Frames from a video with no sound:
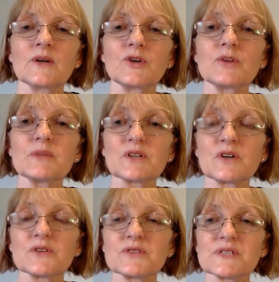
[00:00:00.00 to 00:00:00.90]
Human
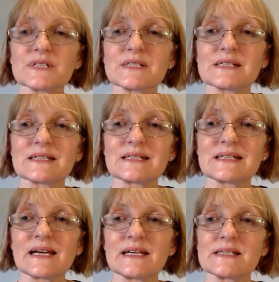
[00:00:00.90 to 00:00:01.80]
consciousness
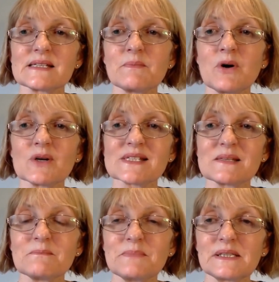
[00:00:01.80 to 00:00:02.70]
contains the
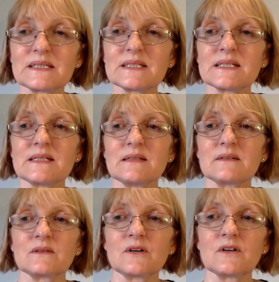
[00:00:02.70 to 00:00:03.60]

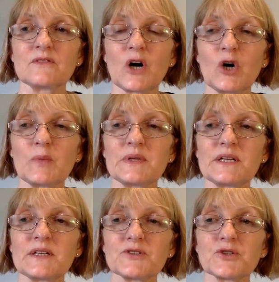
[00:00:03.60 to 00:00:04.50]
possibility of
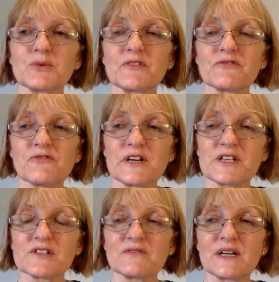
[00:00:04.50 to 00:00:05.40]
opening to a
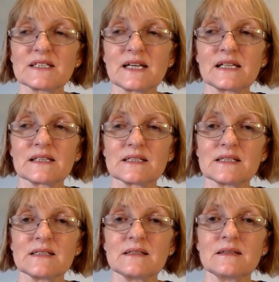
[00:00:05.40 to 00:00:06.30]
fresh
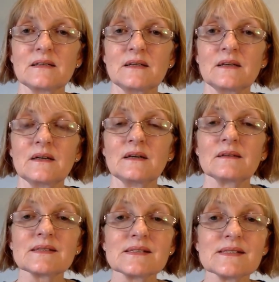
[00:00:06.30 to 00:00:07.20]
vitality.
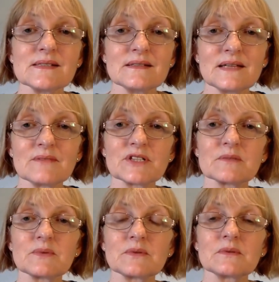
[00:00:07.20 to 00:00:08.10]
This is
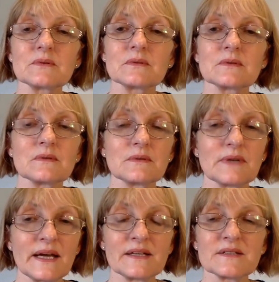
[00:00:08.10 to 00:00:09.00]
inevitable
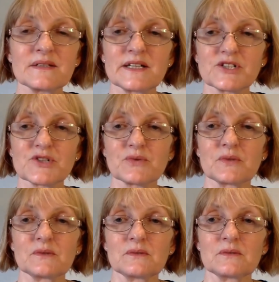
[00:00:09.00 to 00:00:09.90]
and
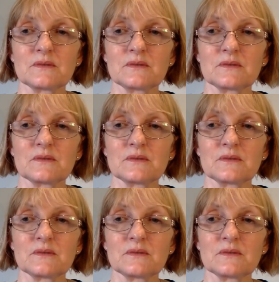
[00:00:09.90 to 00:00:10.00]
natural.